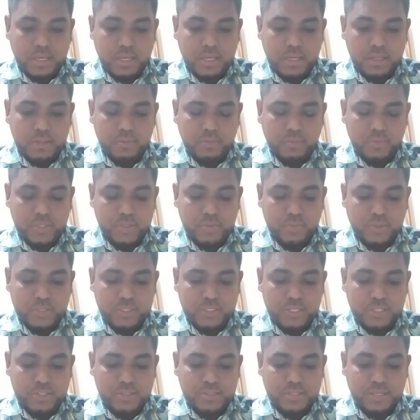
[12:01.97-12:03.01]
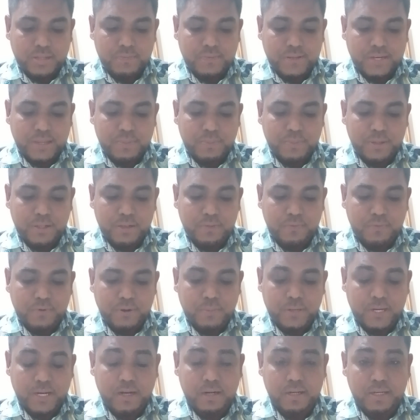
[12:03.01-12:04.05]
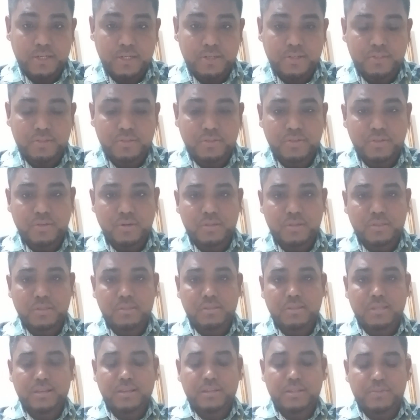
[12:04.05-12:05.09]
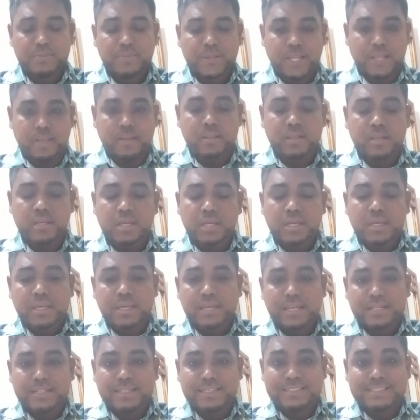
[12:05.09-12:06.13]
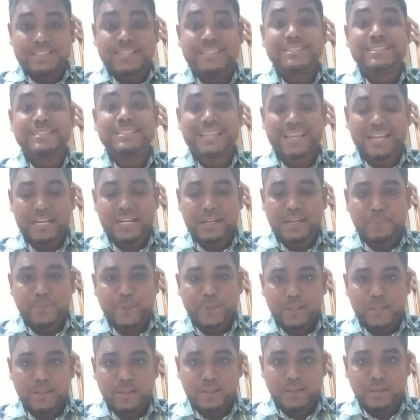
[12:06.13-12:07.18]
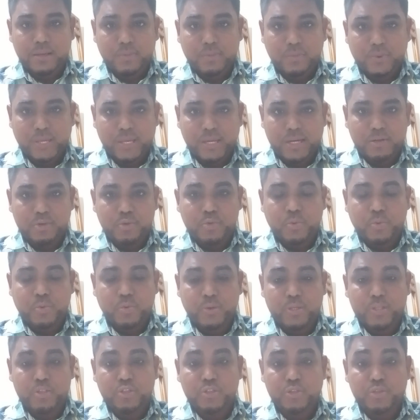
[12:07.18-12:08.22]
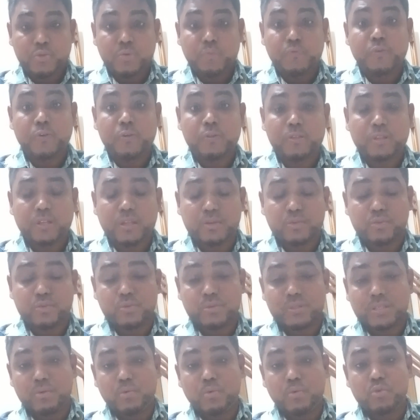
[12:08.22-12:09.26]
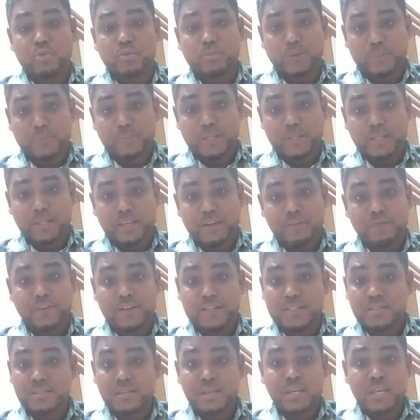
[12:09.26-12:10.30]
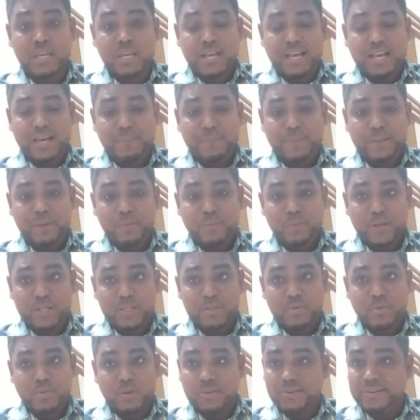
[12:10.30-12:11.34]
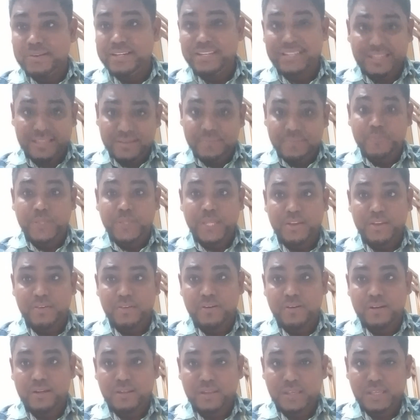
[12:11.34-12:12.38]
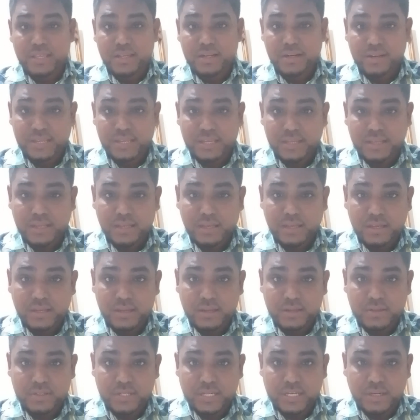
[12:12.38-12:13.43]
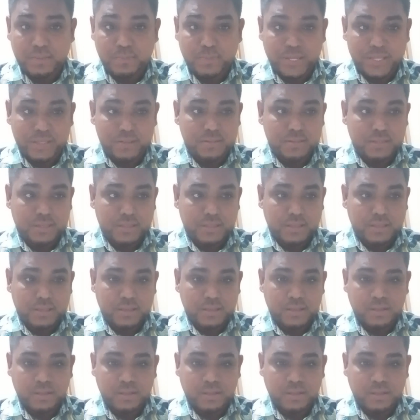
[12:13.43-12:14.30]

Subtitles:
which was itself an appeal from an earlier decision, or that is mean it is a second appeal we are going to do for to the court of appeal, and first appeal was already hearing taken place in the